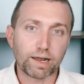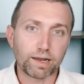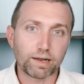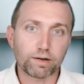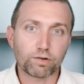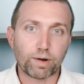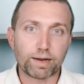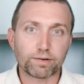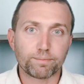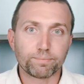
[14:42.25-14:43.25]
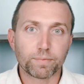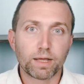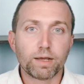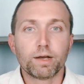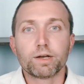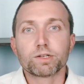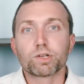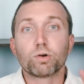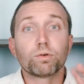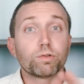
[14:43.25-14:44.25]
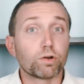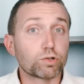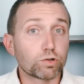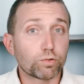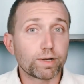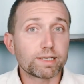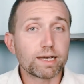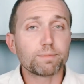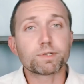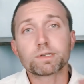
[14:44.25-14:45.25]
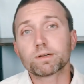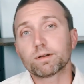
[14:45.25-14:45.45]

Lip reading: a grant. So those are 3 tips.